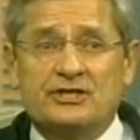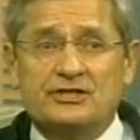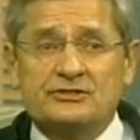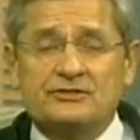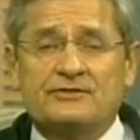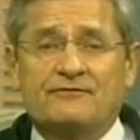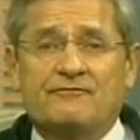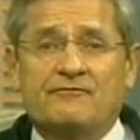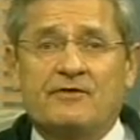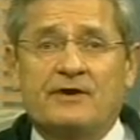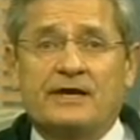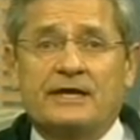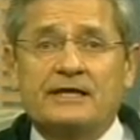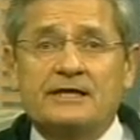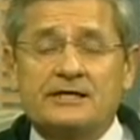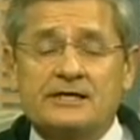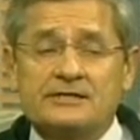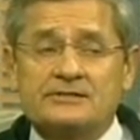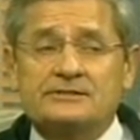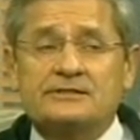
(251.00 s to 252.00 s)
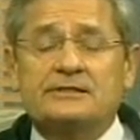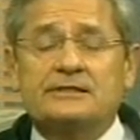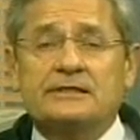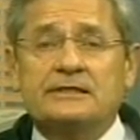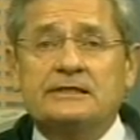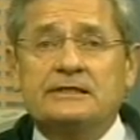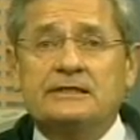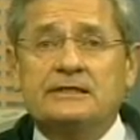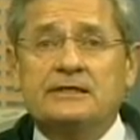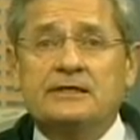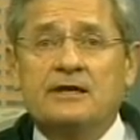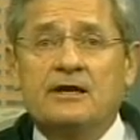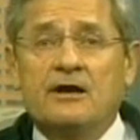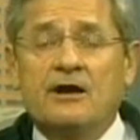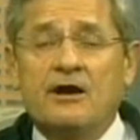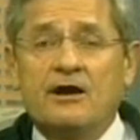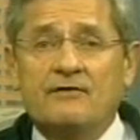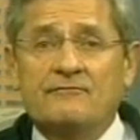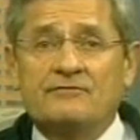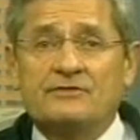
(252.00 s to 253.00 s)
to justify custody
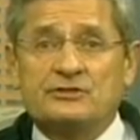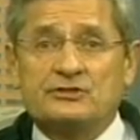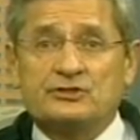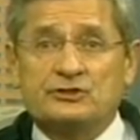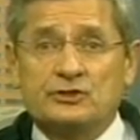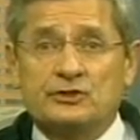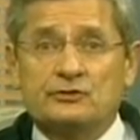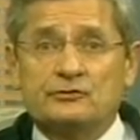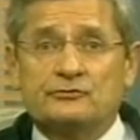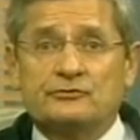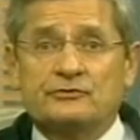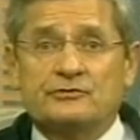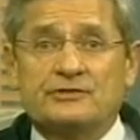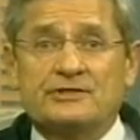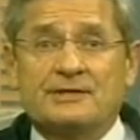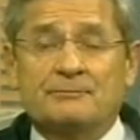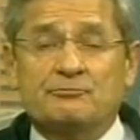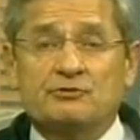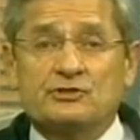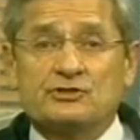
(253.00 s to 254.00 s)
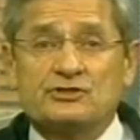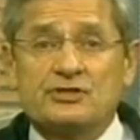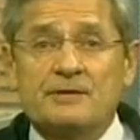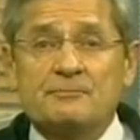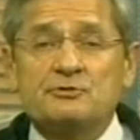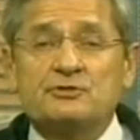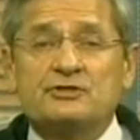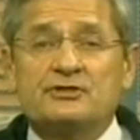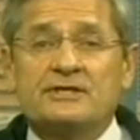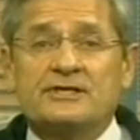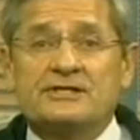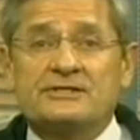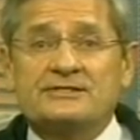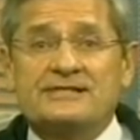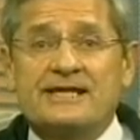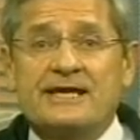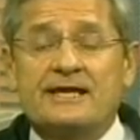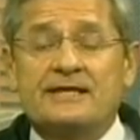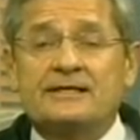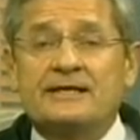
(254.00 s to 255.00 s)
of the children, the presumption
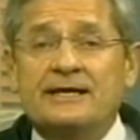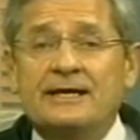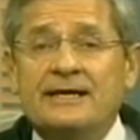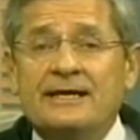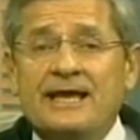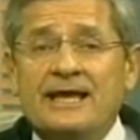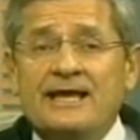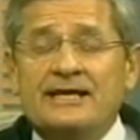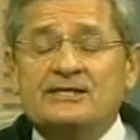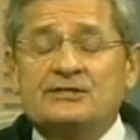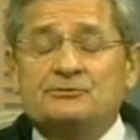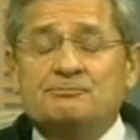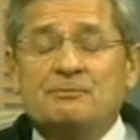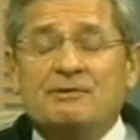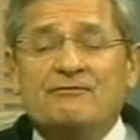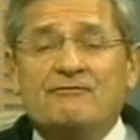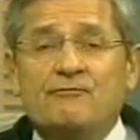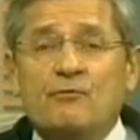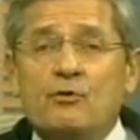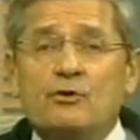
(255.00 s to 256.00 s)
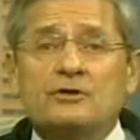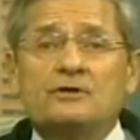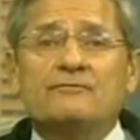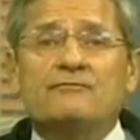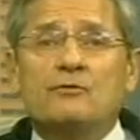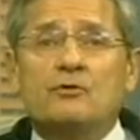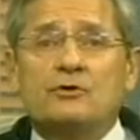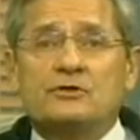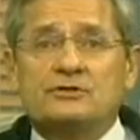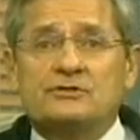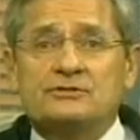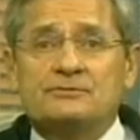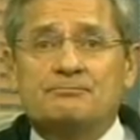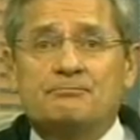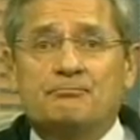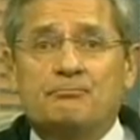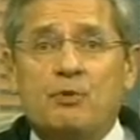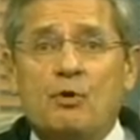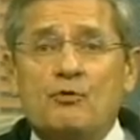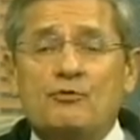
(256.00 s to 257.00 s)
is that before divorce,
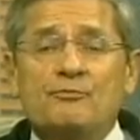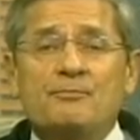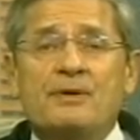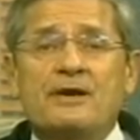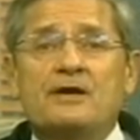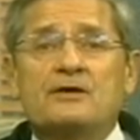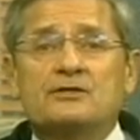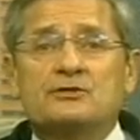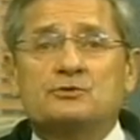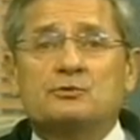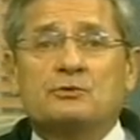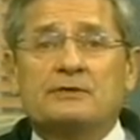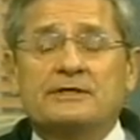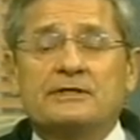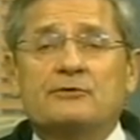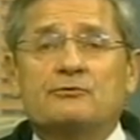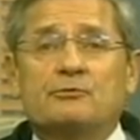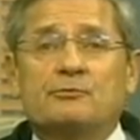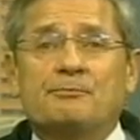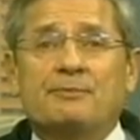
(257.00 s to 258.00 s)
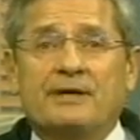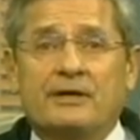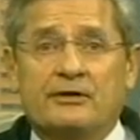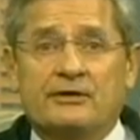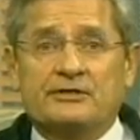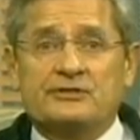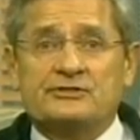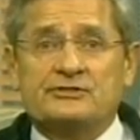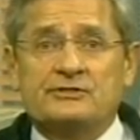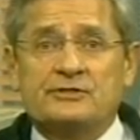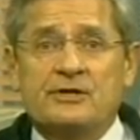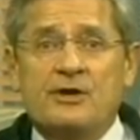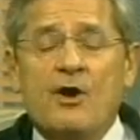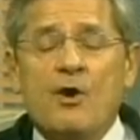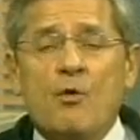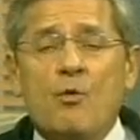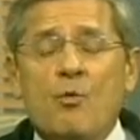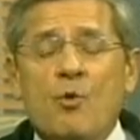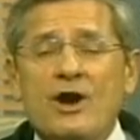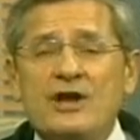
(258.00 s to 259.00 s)
both parents will equal parents.
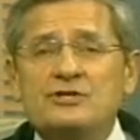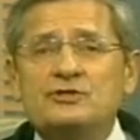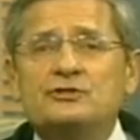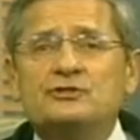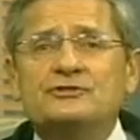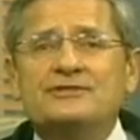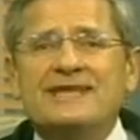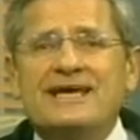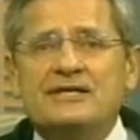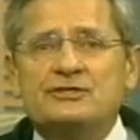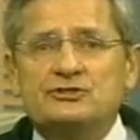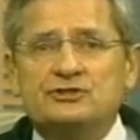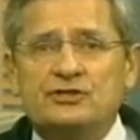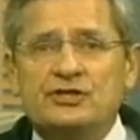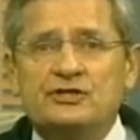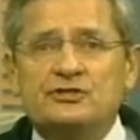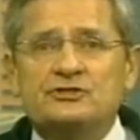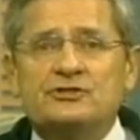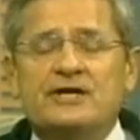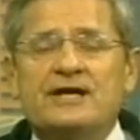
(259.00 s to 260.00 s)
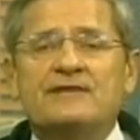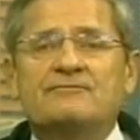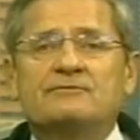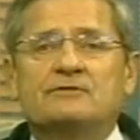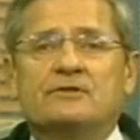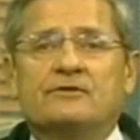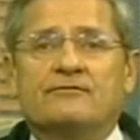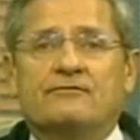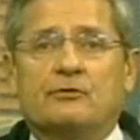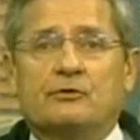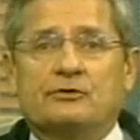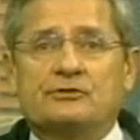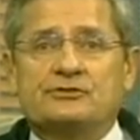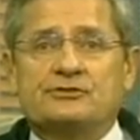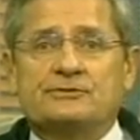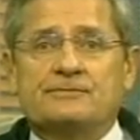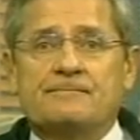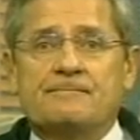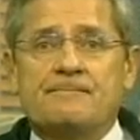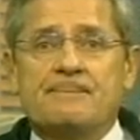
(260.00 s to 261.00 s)
Why should that change after
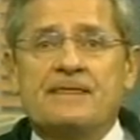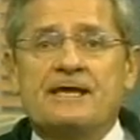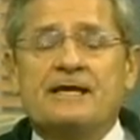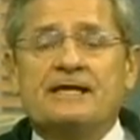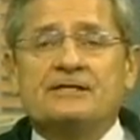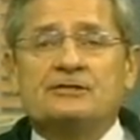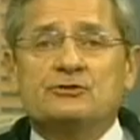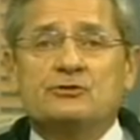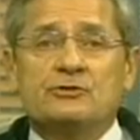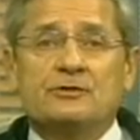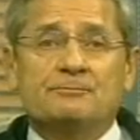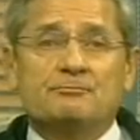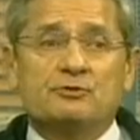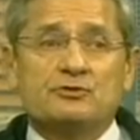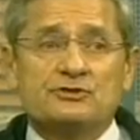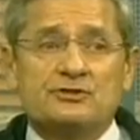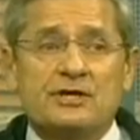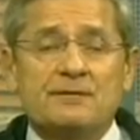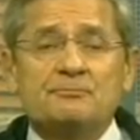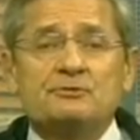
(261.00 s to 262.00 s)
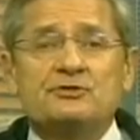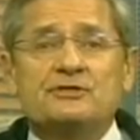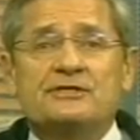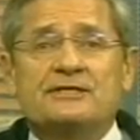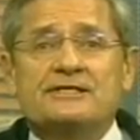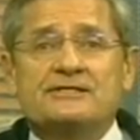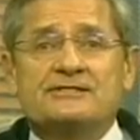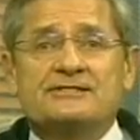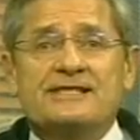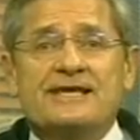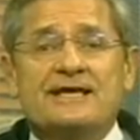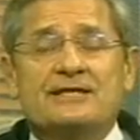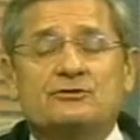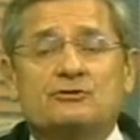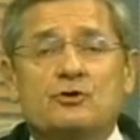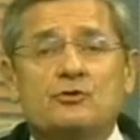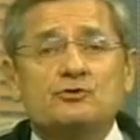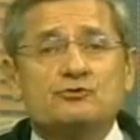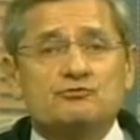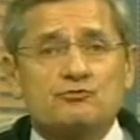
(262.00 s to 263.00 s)
divorce? So the presumption is
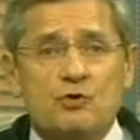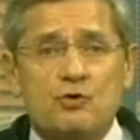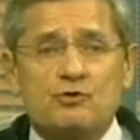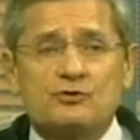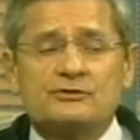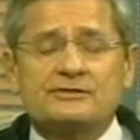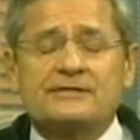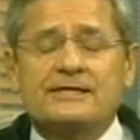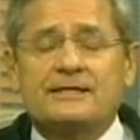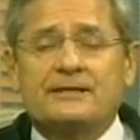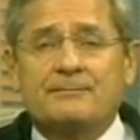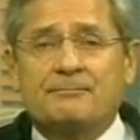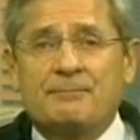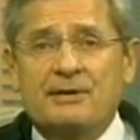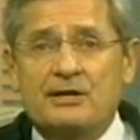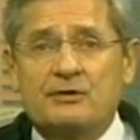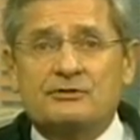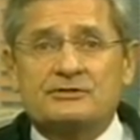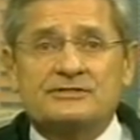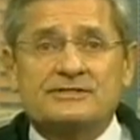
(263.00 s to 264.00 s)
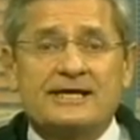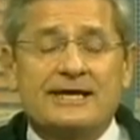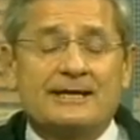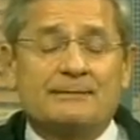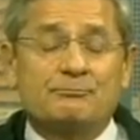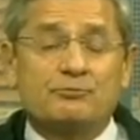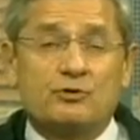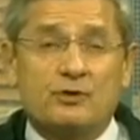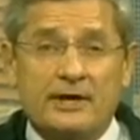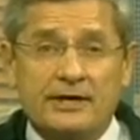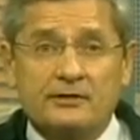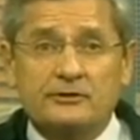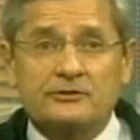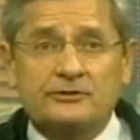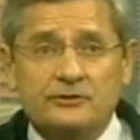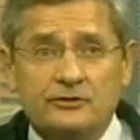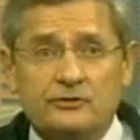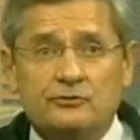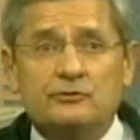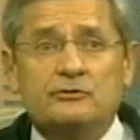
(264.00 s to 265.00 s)
that those roles that the parents had
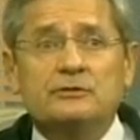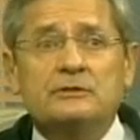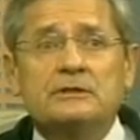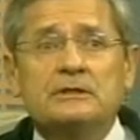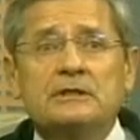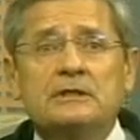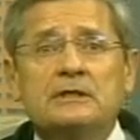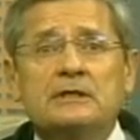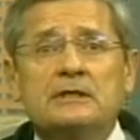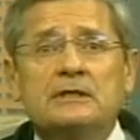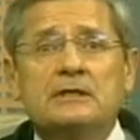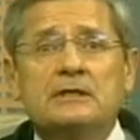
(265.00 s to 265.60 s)
prior to